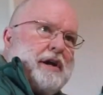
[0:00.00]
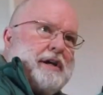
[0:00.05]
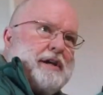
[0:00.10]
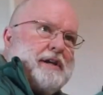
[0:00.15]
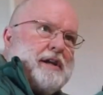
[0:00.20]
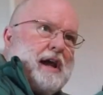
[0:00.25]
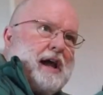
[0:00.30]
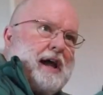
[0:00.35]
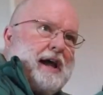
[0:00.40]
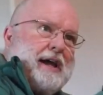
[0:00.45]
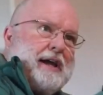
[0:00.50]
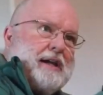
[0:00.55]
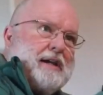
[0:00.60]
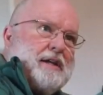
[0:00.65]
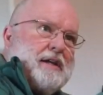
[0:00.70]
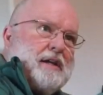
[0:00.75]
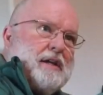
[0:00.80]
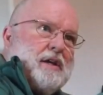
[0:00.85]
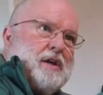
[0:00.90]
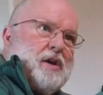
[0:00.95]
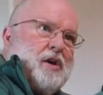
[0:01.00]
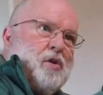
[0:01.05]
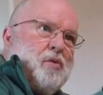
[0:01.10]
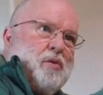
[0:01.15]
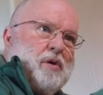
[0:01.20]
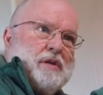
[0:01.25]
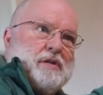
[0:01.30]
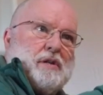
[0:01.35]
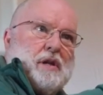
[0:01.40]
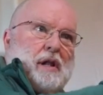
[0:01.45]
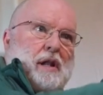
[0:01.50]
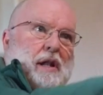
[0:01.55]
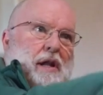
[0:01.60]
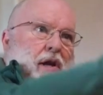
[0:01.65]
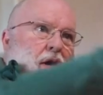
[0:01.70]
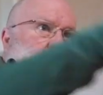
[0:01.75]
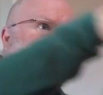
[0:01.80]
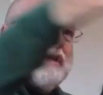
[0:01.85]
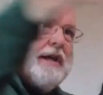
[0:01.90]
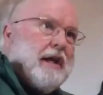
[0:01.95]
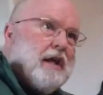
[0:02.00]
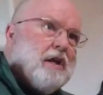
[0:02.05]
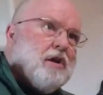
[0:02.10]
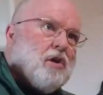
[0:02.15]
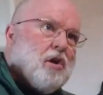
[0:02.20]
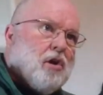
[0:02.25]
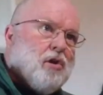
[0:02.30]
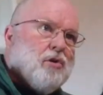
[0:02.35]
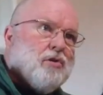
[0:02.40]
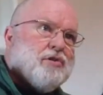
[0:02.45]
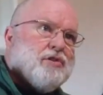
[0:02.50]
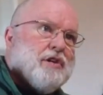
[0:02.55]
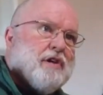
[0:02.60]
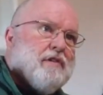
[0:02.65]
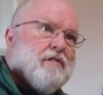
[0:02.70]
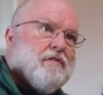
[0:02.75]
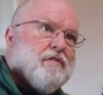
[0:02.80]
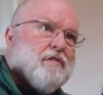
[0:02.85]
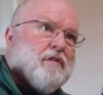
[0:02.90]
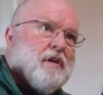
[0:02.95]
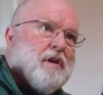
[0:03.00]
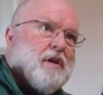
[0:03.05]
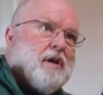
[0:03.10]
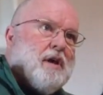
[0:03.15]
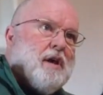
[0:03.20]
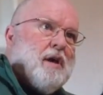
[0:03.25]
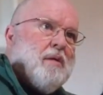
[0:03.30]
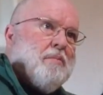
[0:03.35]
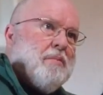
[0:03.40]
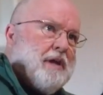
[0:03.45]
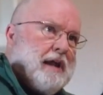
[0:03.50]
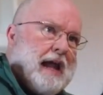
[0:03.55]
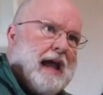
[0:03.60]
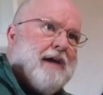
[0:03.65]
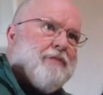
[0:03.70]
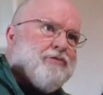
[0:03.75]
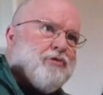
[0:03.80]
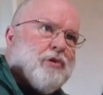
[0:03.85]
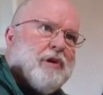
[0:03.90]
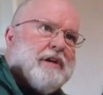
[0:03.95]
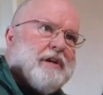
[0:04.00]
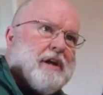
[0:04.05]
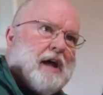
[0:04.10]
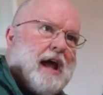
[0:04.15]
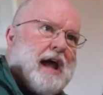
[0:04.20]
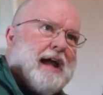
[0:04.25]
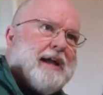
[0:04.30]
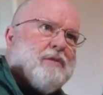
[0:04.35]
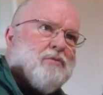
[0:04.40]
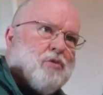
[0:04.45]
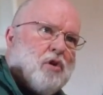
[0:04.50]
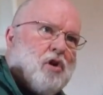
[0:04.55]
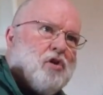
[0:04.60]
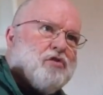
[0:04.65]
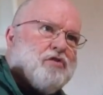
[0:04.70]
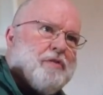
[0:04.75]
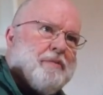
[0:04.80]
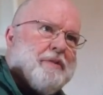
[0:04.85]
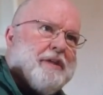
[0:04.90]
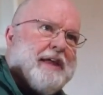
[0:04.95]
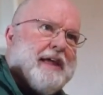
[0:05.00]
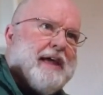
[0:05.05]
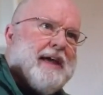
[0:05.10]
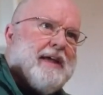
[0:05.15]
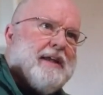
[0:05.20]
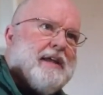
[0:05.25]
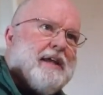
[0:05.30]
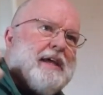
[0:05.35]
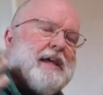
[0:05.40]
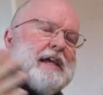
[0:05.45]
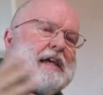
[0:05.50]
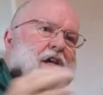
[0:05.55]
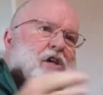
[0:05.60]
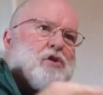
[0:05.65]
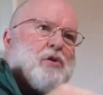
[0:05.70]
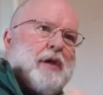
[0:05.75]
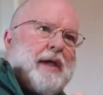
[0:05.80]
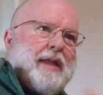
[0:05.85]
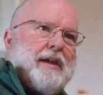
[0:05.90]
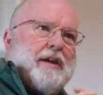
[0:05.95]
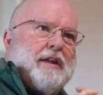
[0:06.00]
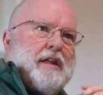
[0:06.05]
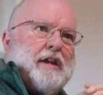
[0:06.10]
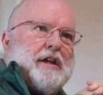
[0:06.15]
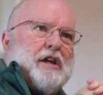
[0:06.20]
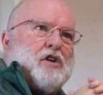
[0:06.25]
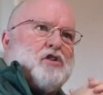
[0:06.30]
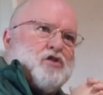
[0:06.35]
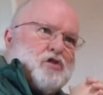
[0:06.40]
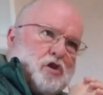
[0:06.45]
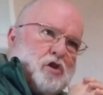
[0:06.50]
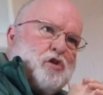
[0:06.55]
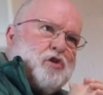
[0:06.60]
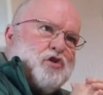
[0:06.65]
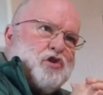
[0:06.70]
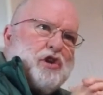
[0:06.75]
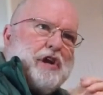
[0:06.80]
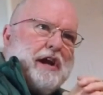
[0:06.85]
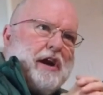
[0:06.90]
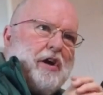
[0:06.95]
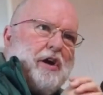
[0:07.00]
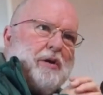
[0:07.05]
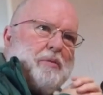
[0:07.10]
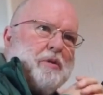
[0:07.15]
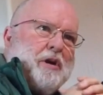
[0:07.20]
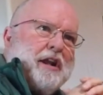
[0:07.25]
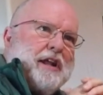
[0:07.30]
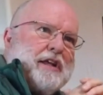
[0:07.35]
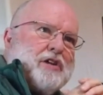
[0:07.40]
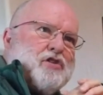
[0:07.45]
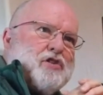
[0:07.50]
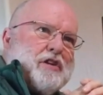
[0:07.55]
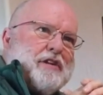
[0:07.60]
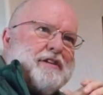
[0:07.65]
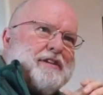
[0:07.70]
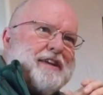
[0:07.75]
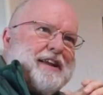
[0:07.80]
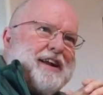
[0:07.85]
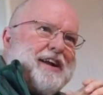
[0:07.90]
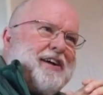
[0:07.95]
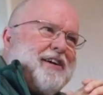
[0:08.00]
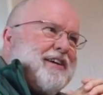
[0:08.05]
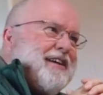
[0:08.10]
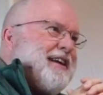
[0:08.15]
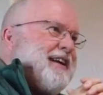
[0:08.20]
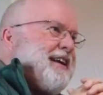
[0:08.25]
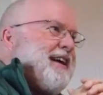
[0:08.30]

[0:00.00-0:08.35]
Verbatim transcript: he died was clearly inclusive, but after he died and rose from the dead, he created an exclusionary religion. You know,